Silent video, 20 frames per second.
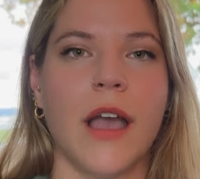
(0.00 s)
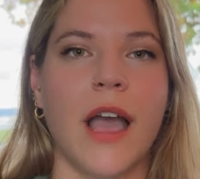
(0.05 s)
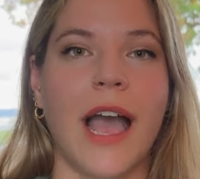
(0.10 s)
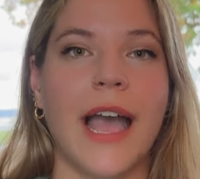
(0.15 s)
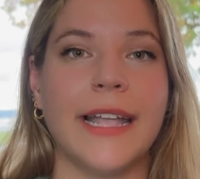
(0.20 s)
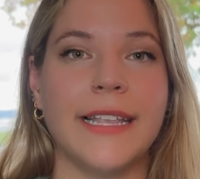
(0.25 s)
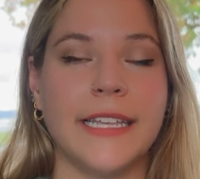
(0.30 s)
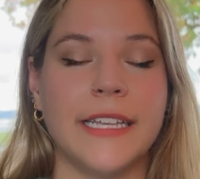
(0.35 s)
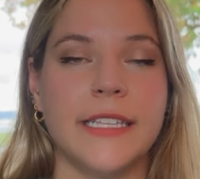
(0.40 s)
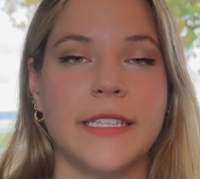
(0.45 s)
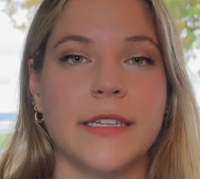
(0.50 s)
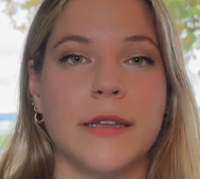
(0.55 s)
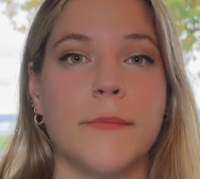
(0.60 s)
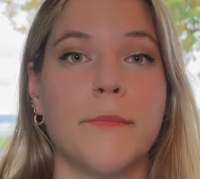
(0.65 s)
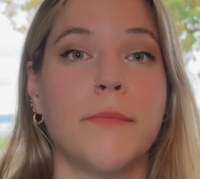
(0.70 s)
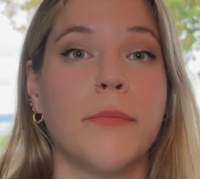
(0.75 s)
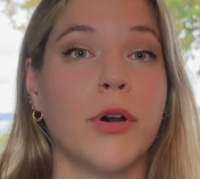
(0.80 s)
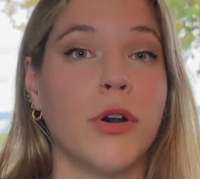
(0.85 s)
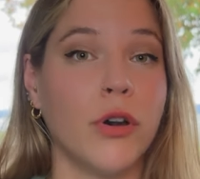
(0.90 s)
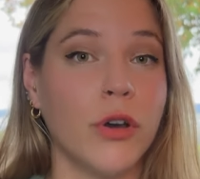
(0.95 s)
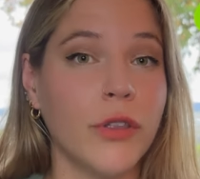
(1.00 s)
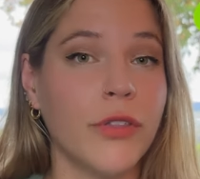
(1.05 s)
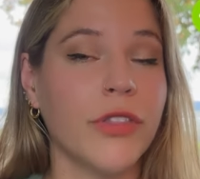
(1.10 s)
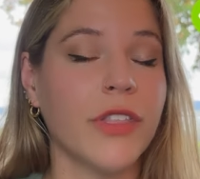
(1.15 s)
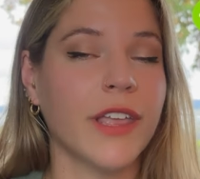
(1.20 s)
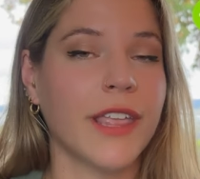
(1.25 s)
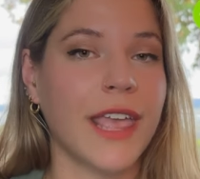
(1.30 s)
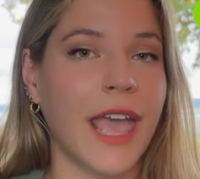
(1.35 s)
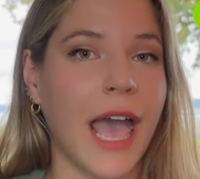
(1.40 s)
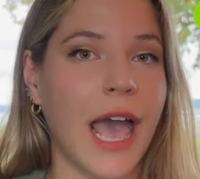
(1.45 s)
I need to put
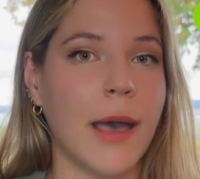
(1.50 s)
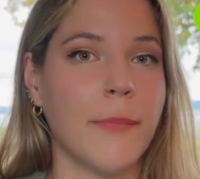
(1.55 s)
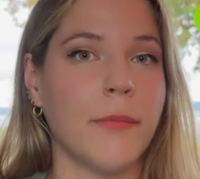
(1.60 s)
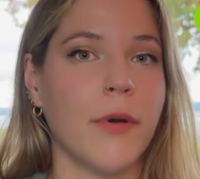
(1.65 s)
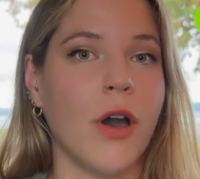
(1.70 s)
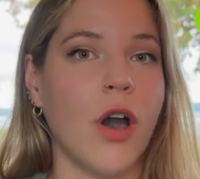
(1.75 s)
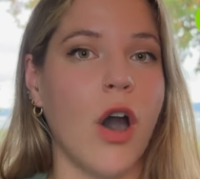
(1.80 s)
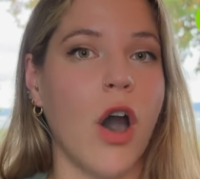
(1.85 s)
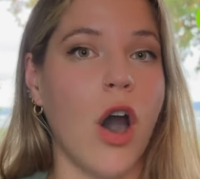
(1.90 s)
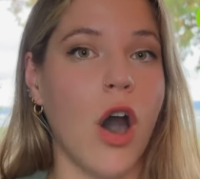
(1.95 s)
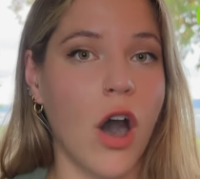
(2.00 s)
the cap